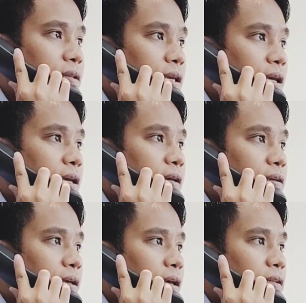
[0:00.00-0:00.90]

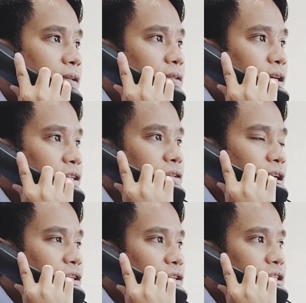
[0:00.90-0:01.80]
Yeah, and can
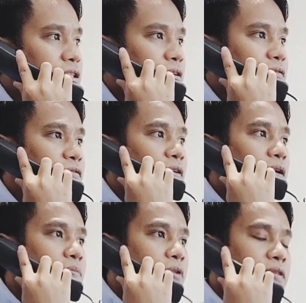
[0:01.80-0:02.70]
you just
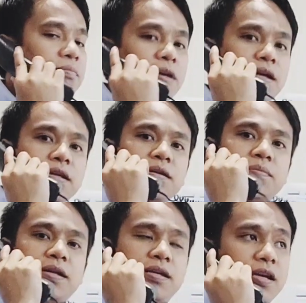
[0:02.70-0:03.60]
confirm with me the
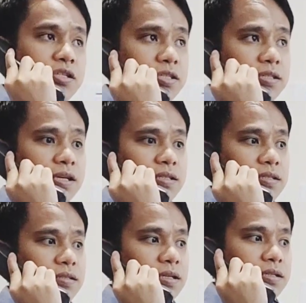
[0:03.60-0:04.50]
medications
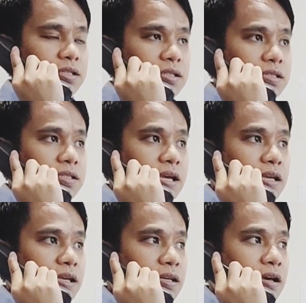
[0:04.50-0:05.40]
that she's
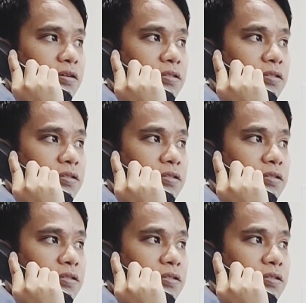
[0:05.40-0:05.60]
taking now?